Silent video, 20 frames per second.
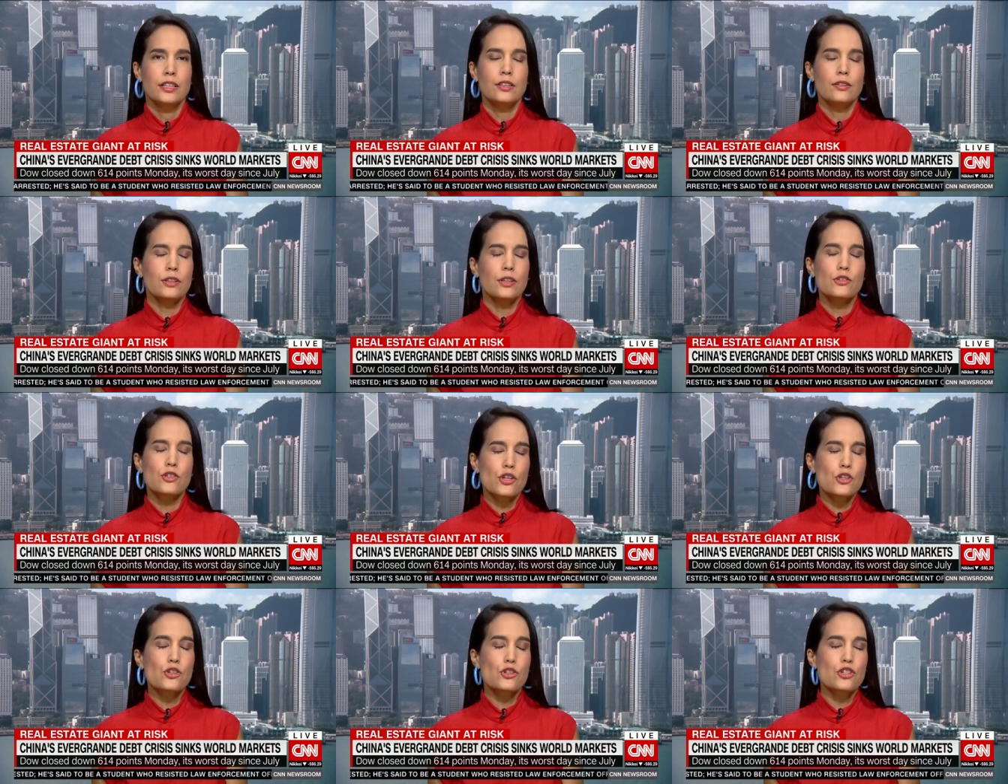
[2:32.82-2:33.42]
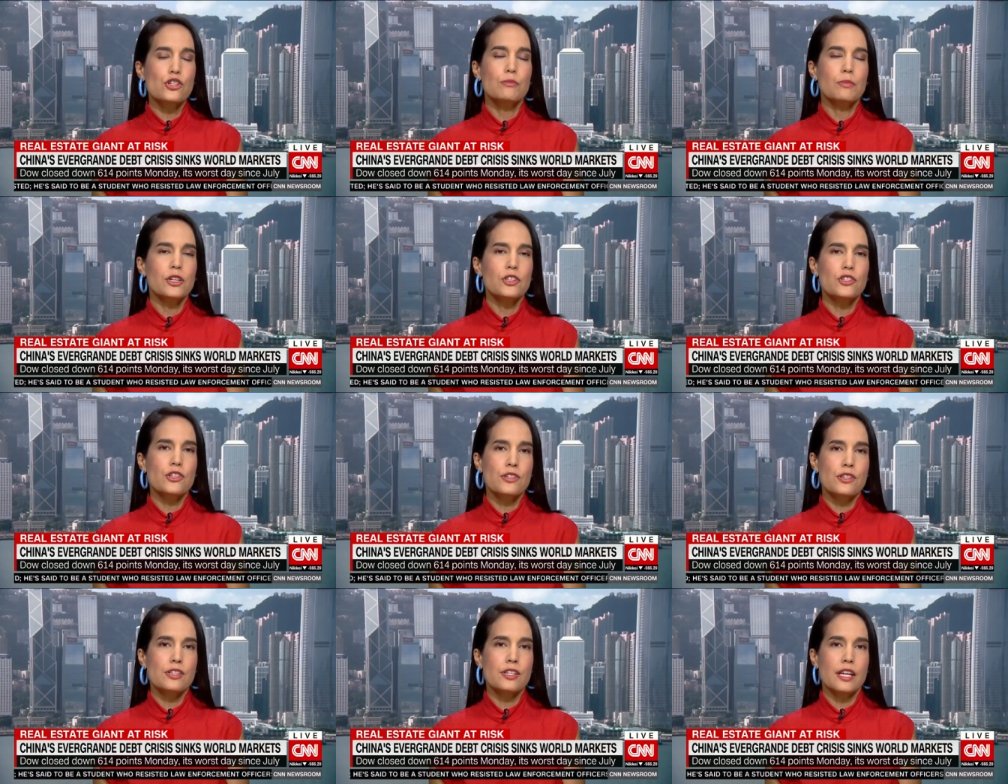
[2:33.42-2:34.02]
You know, there's just too
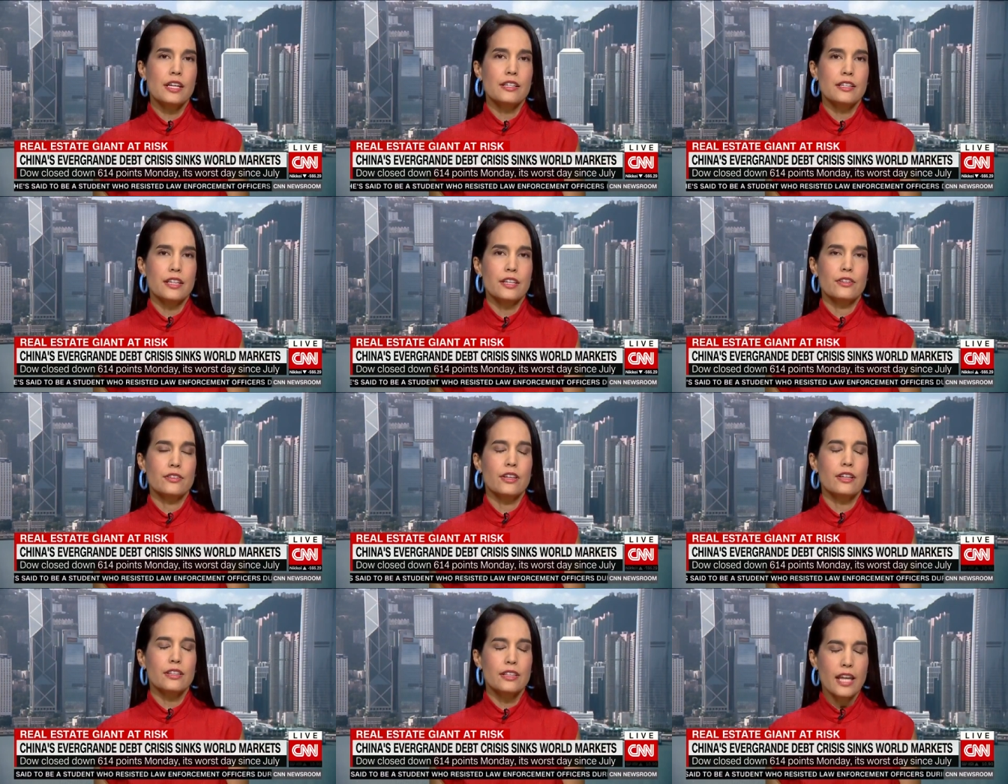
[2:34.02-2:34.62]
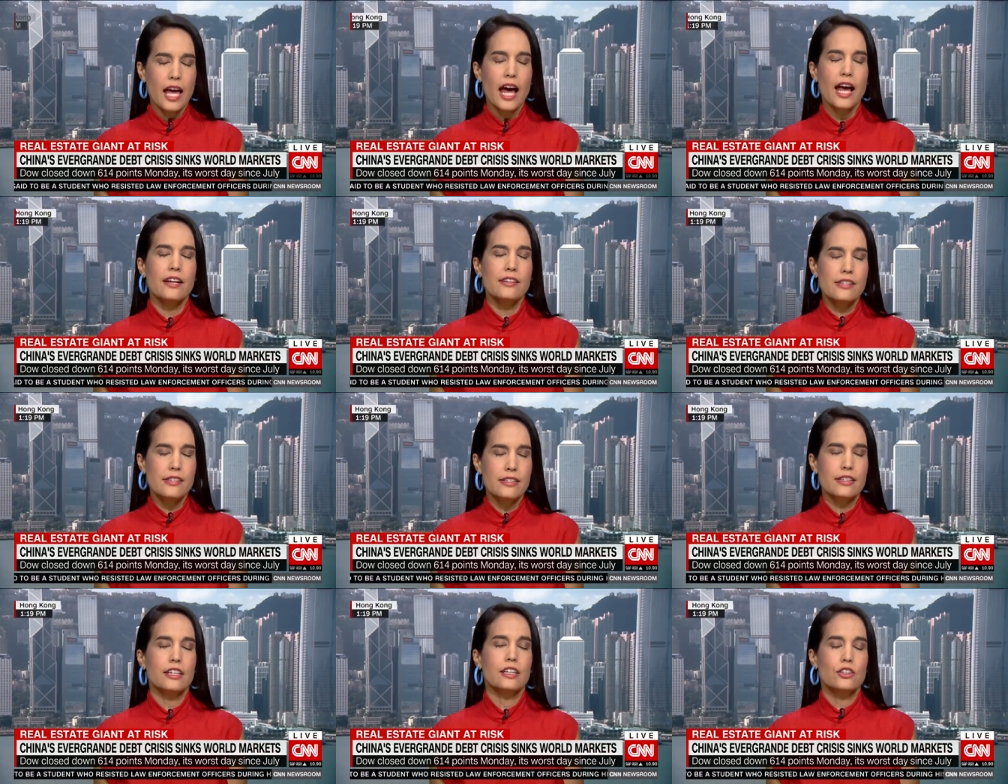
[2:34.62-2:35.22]
much at stake here. The
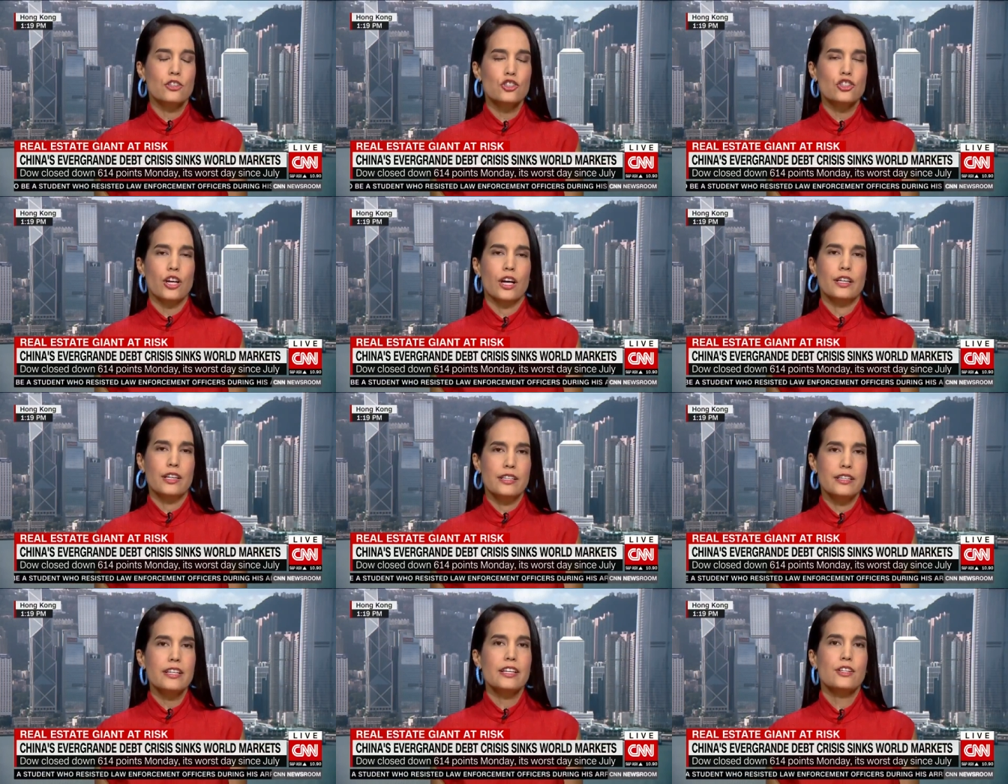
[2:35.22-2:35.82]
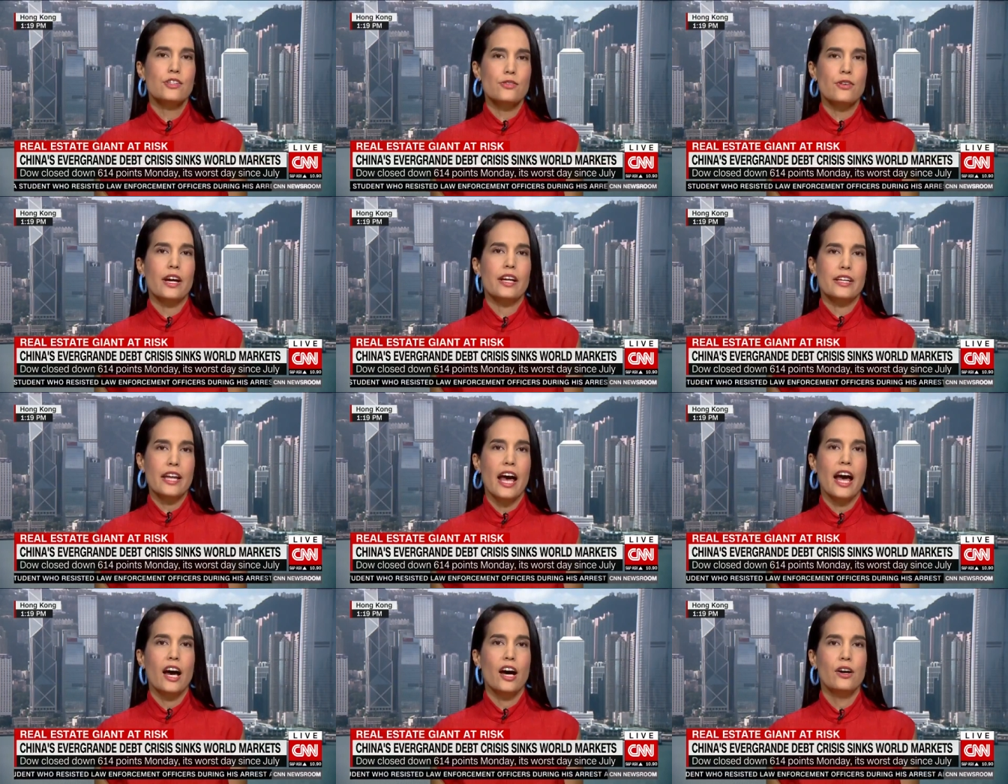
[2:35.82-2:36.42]
last thing China needs
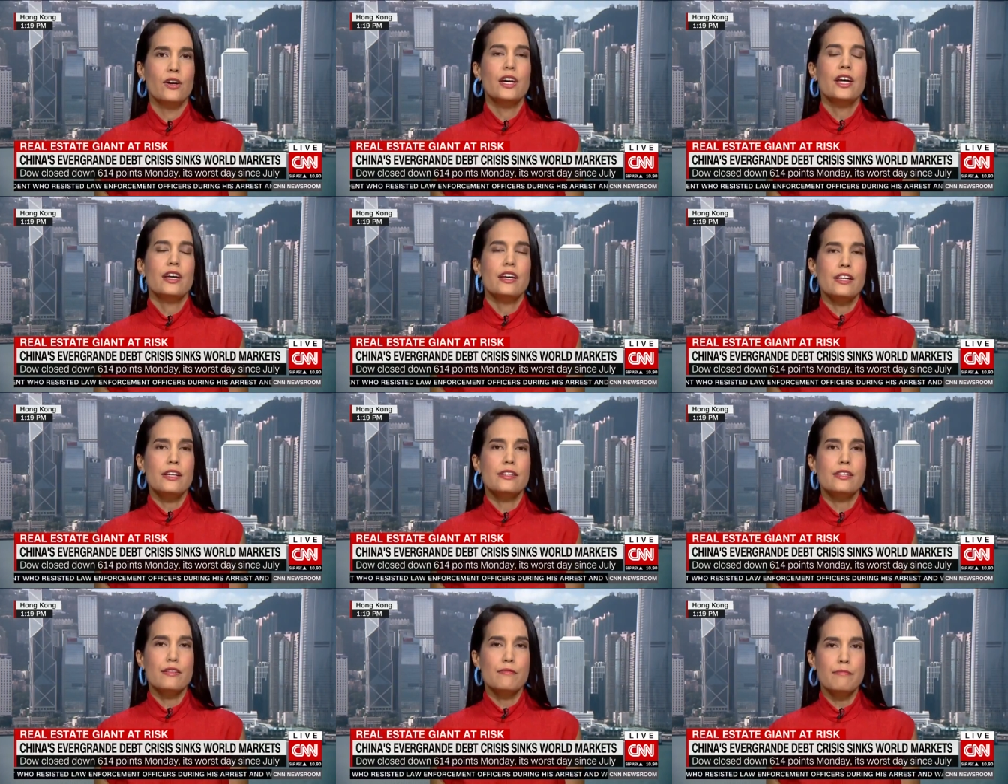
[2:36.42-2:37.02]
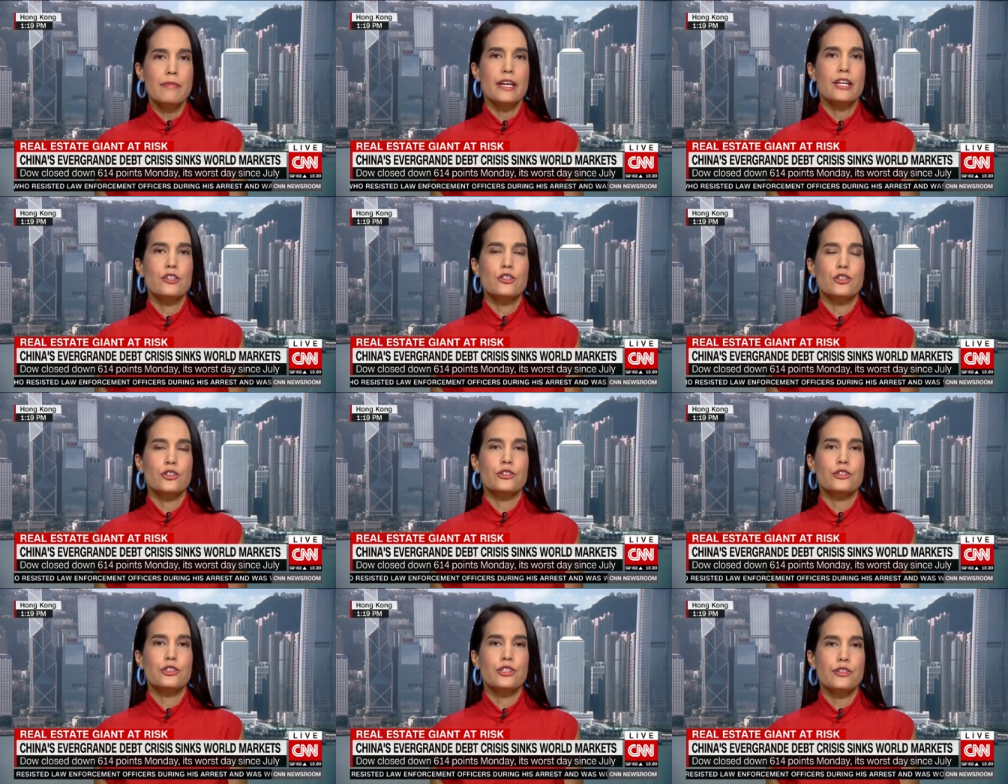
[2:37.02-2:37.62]
right now is a
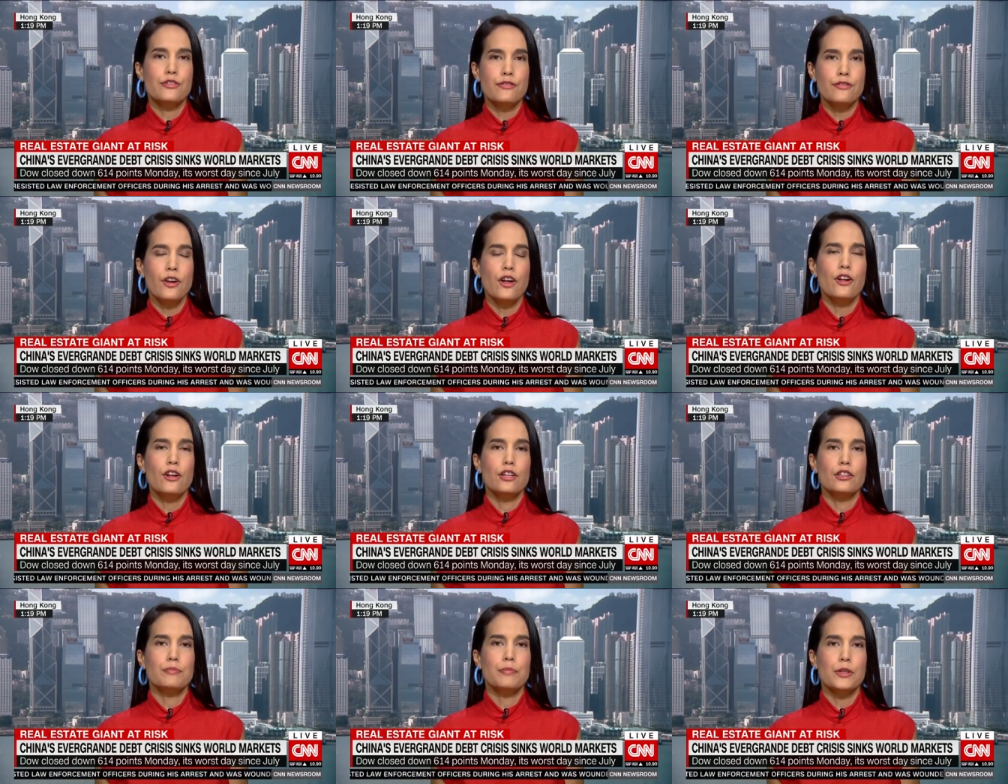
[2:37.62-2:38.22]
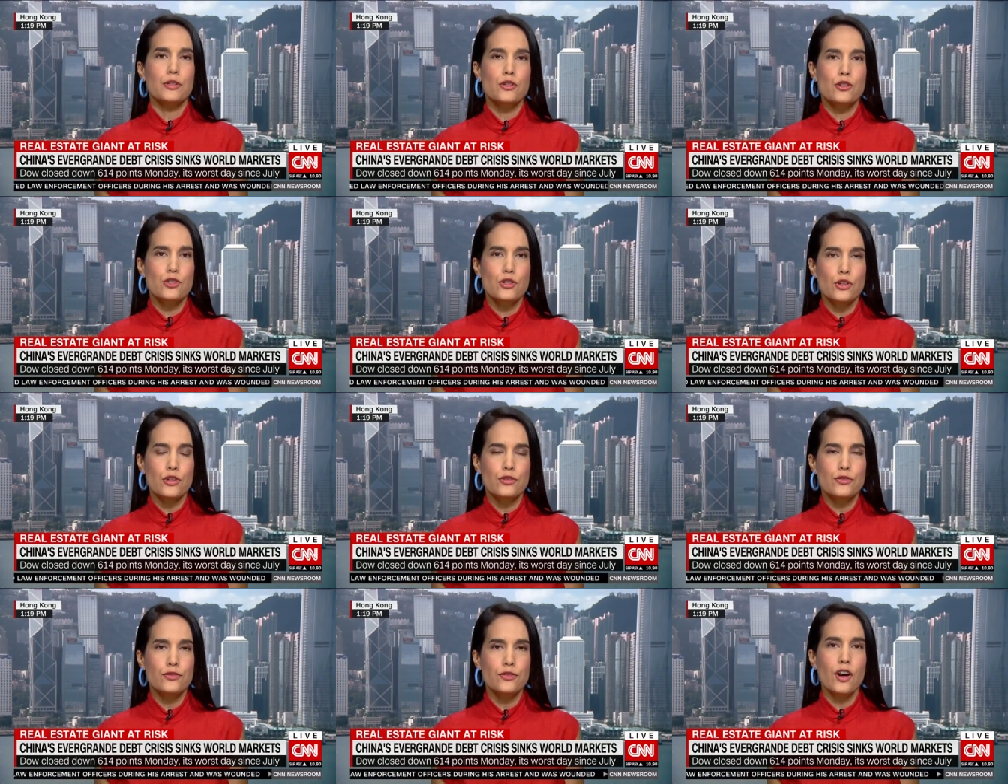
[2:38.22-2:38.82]
major default, but
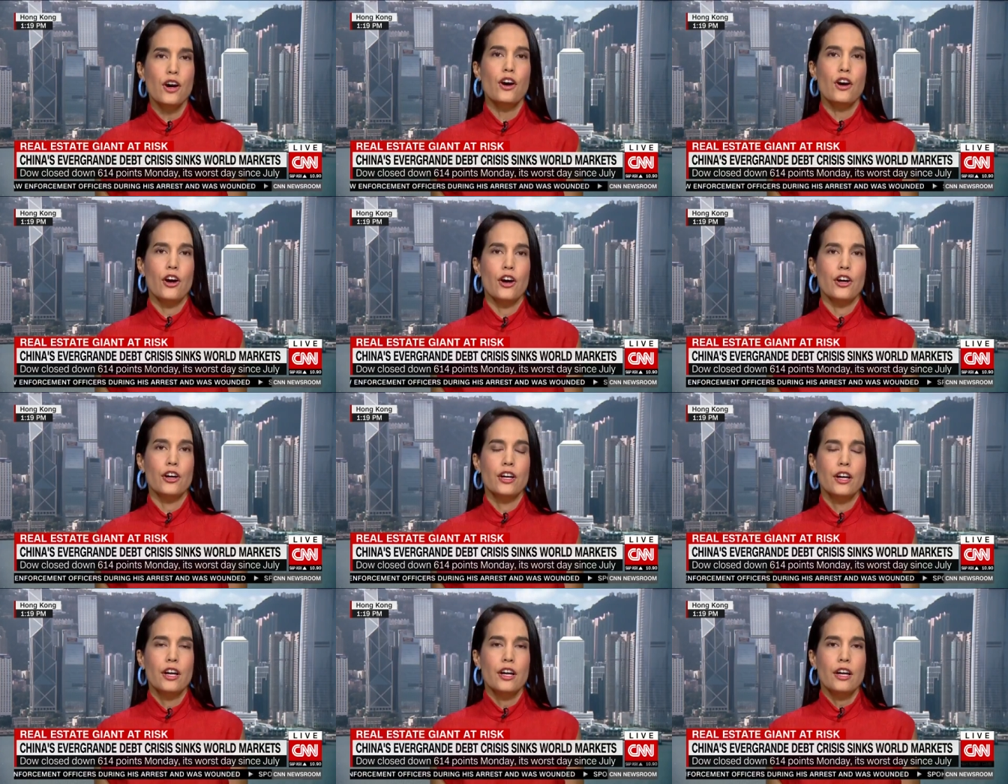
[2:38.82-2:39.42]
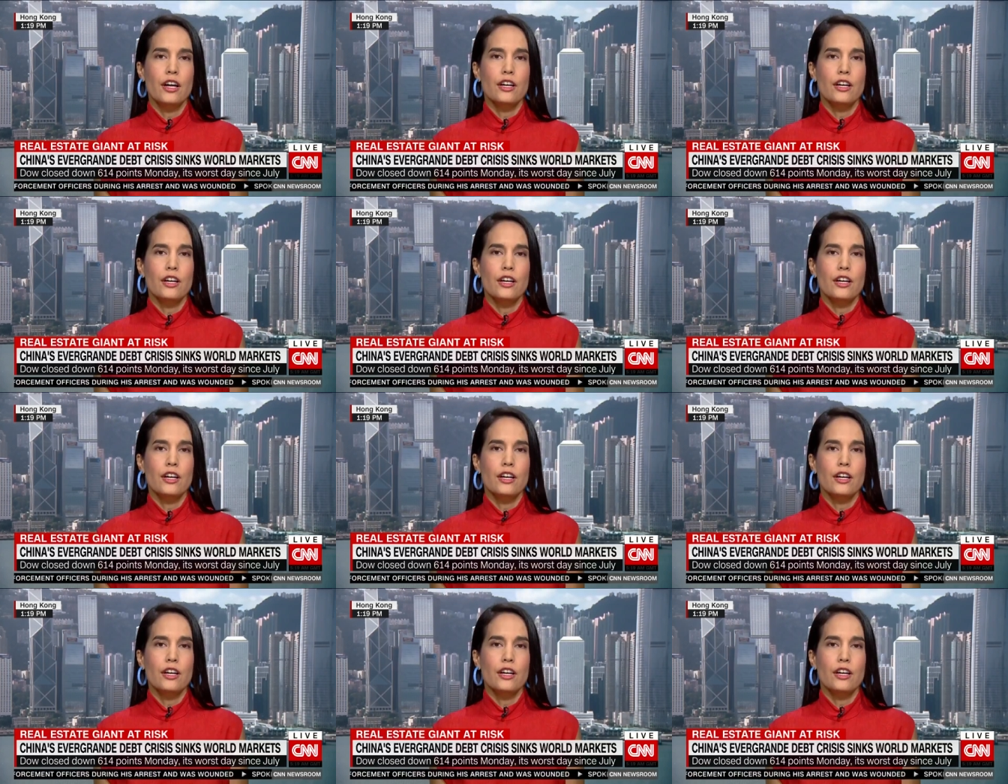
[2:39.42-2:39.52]
so far,